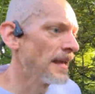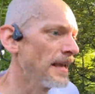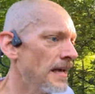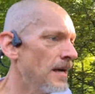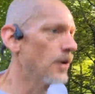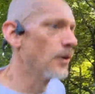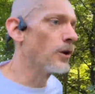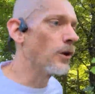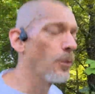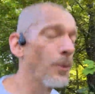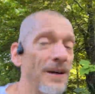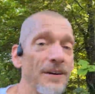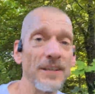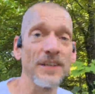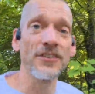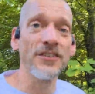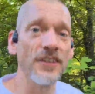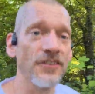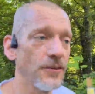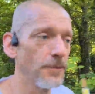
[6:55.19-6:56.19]
Or you're wearing a
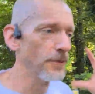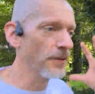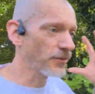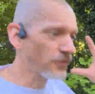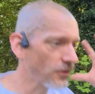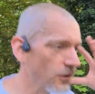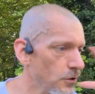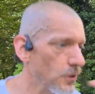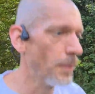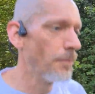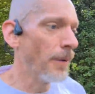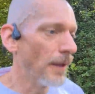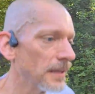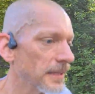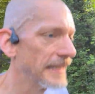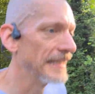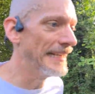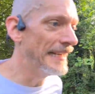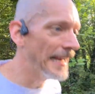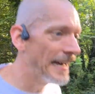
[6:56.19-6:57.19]
system that's so
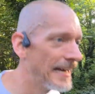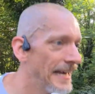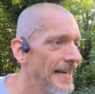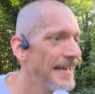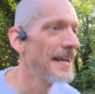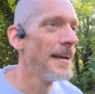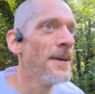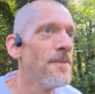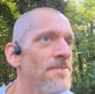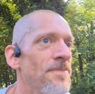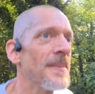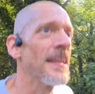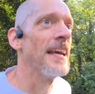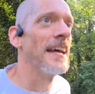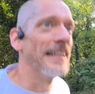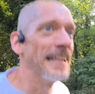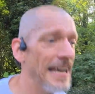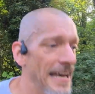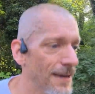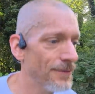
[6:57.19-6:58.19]
bulky and
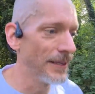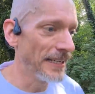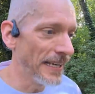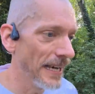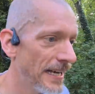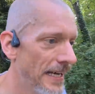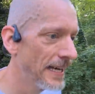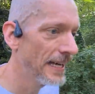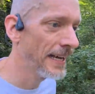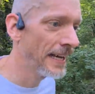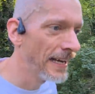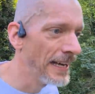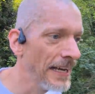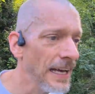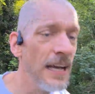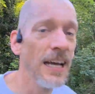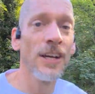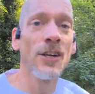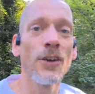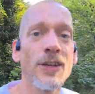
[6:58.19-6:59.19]
heavy,
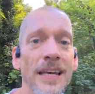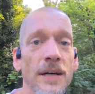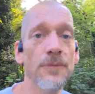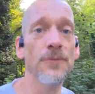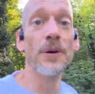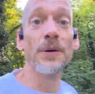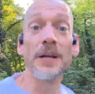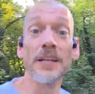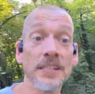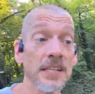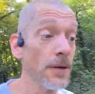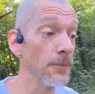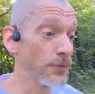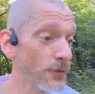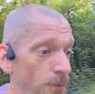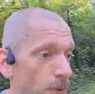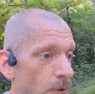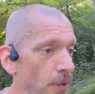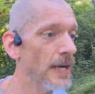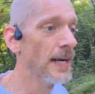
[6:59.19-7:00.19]
could get very uncomfortable.